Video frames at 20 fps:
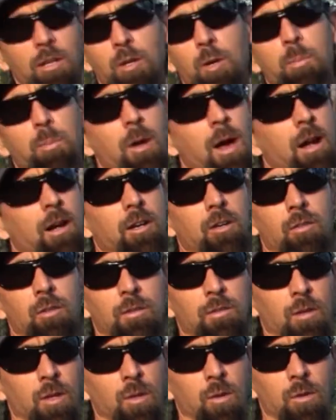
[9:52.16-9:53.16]
to do product
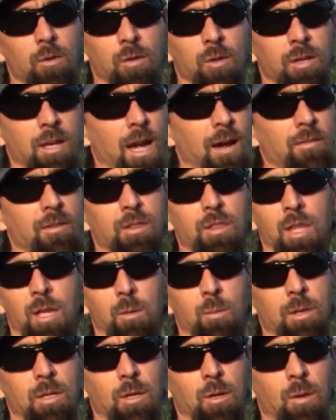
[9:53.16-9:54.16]
reviews on everything
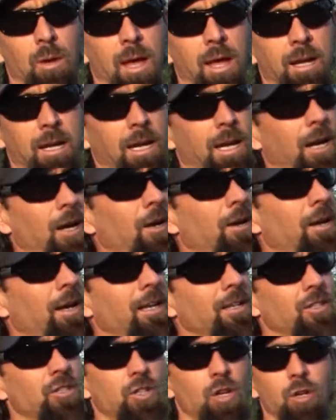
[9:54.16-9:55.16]
we do out here
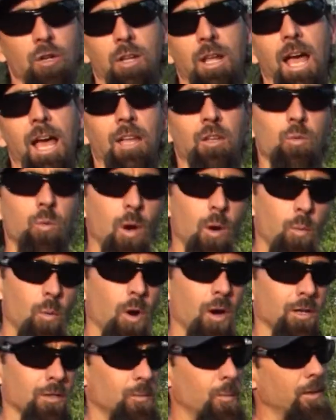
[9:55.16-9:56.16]
and show you guys what
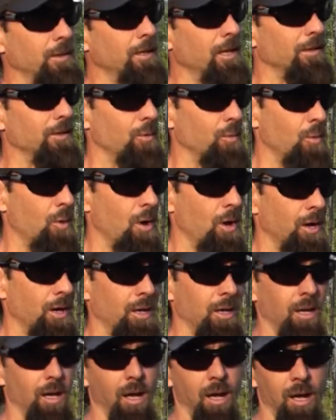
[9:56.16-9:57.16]
works, what doesn't
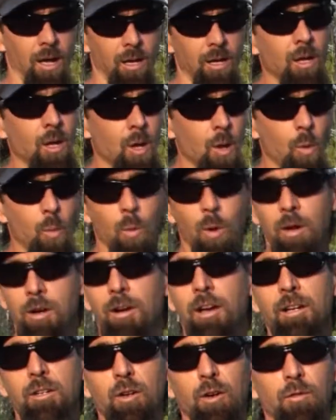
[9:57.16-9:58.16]
work, what
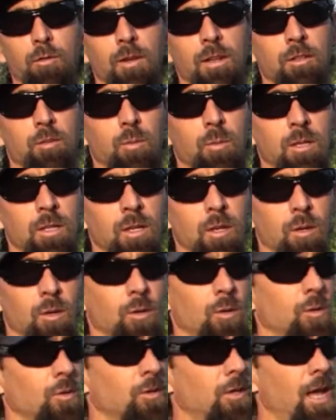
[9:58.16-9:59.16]
electric fence we
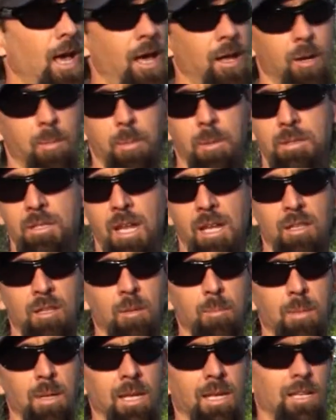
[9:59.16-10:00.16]
use, how to protect the
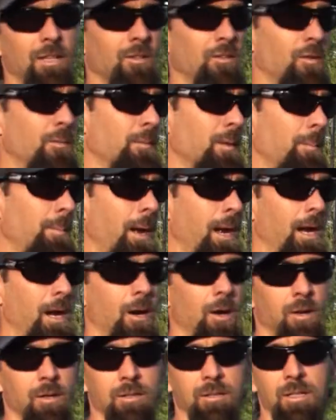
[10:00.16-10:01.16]
bees from the
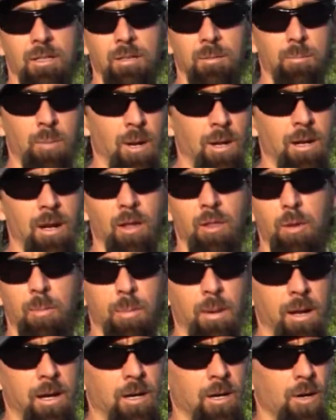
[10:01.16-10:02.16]
bears and other
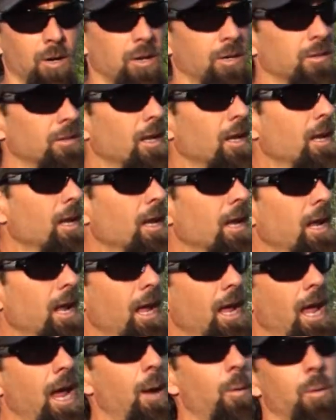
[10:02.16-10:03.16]
predators,
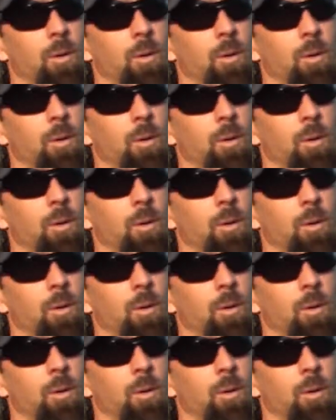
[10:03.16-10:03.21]
how